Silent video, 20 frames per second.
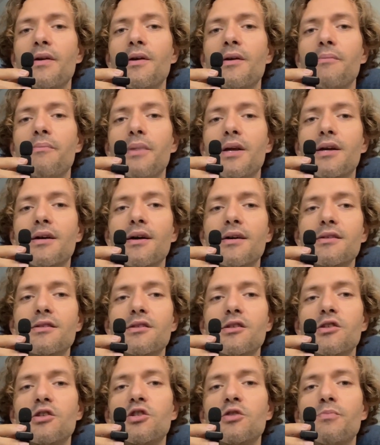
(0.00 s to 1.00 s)
Because
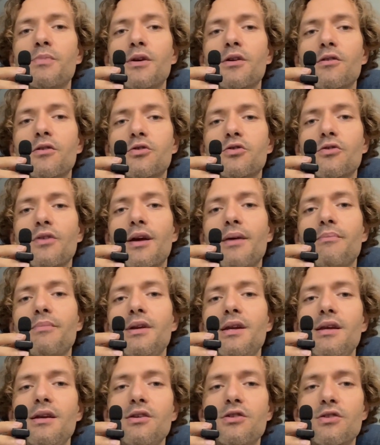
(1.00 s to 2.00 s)
this spiritual
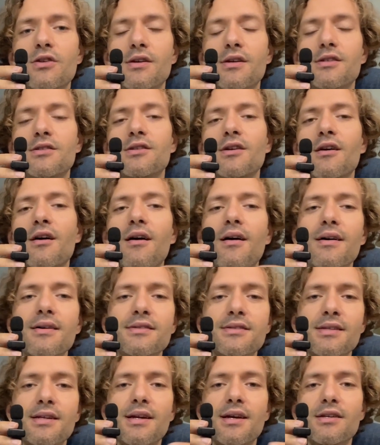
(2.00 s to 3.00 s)
amnesia is
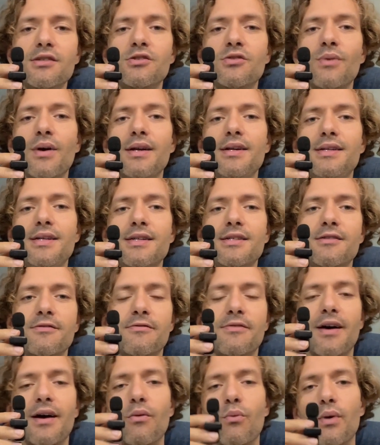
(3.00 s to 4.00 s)
causing us to
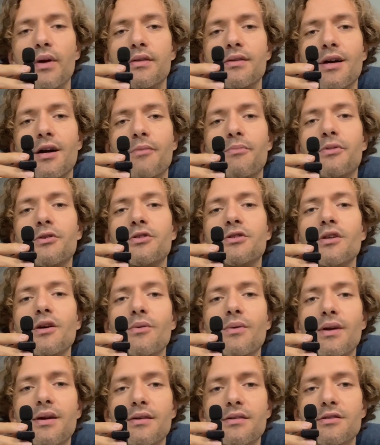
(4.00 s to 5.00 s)
identify with our
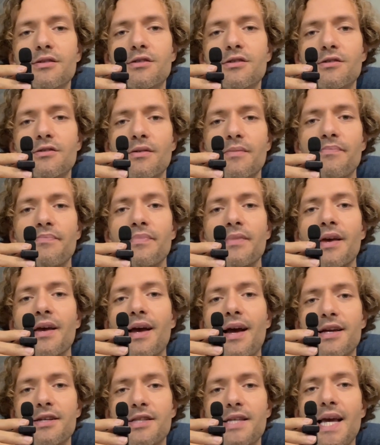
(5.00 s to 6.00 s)
personas
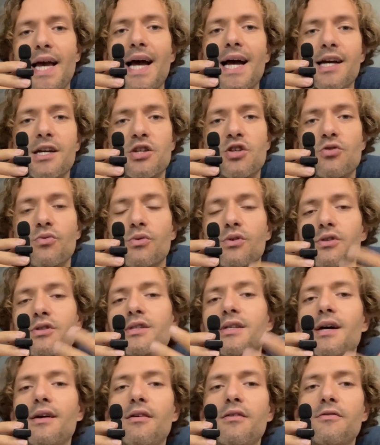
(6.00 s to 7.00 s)
as the actual
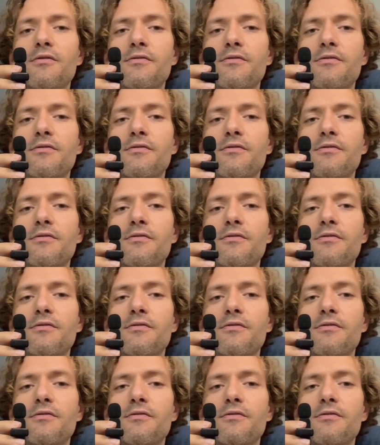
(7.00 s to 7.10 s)
self.